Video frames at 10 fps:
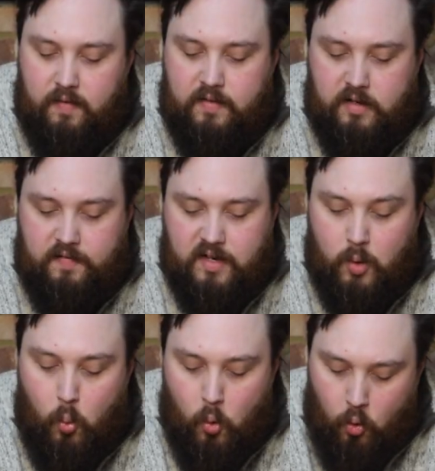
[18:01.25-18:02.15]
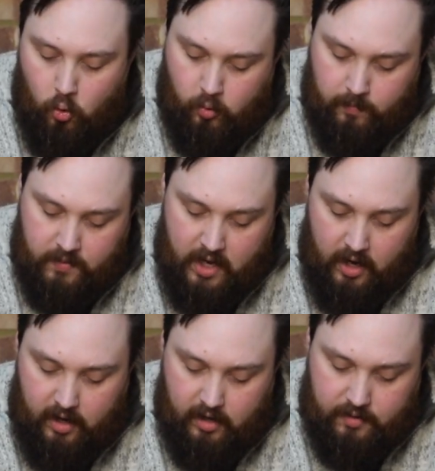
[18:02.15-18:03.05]
very warm.
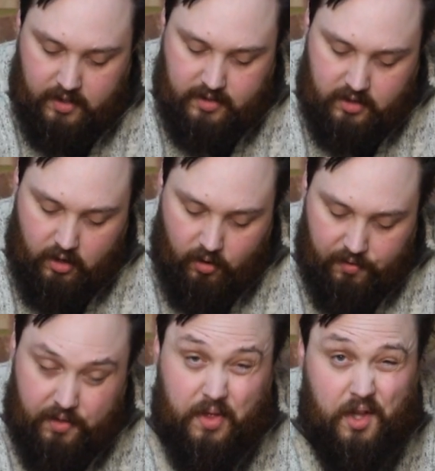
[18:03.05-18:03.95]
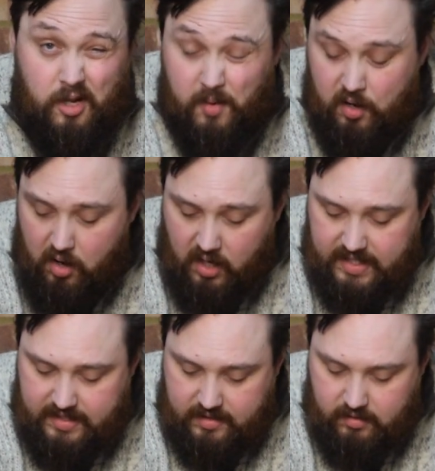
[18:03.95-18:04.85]
These are
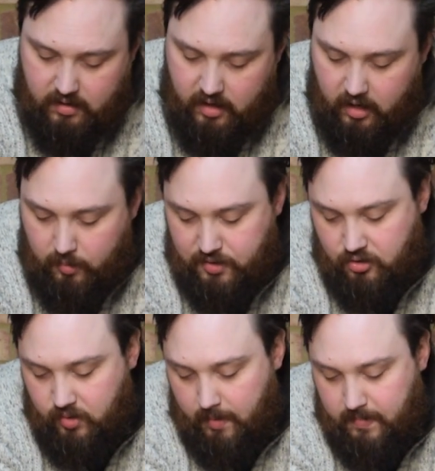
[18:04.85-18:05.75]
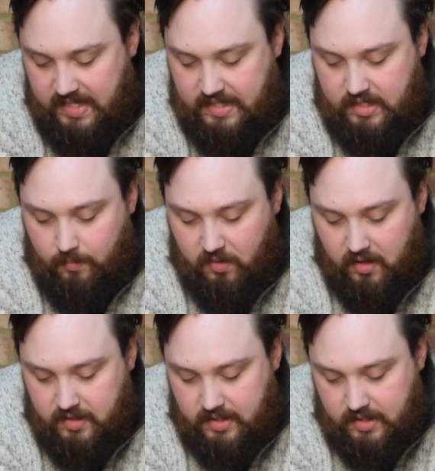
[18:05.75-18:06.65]
Thermolite. I presume that means
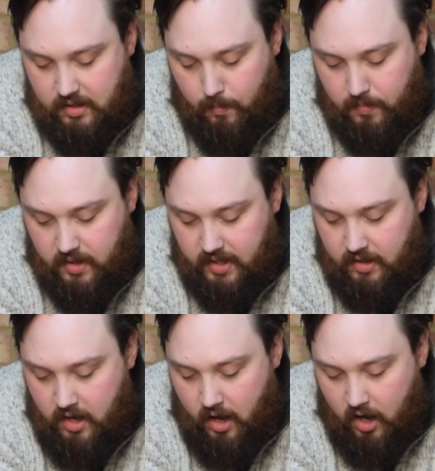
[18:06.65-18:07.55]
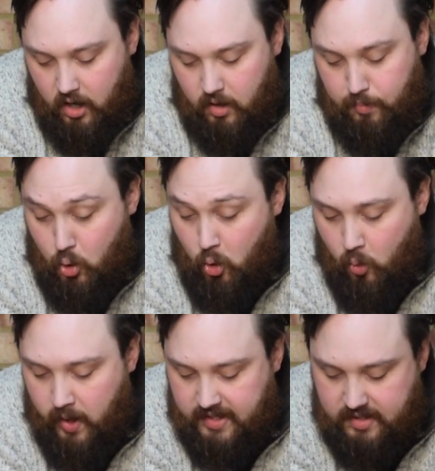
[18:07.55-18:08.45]
something to somebody. Port
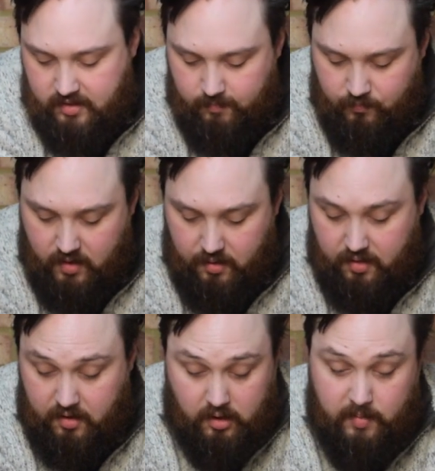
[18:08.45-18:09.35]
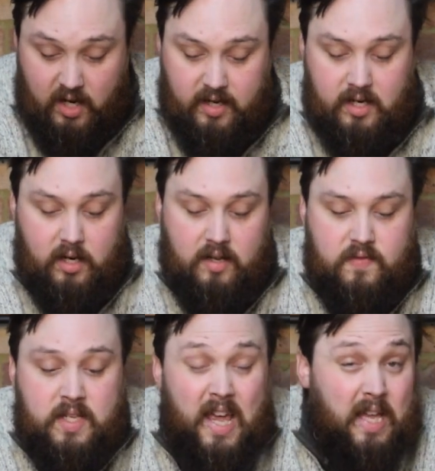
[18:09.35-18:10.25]
West Thermolite
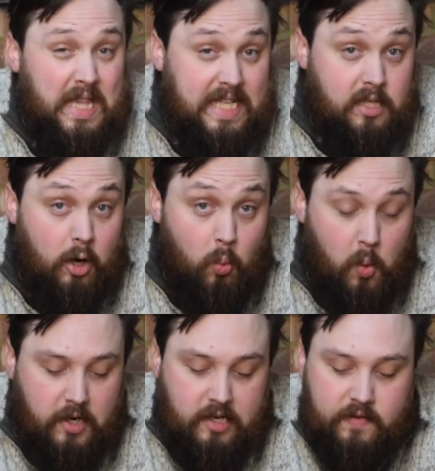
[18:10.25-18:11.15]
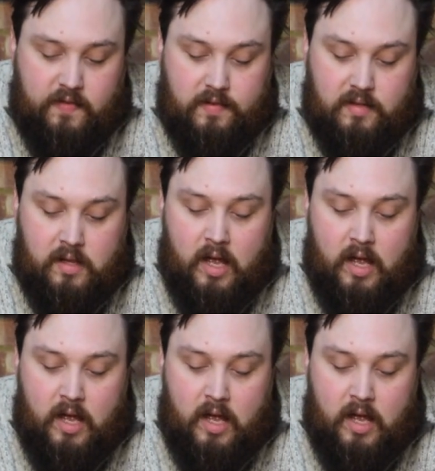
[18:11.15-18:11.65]
gloves. These are wonderful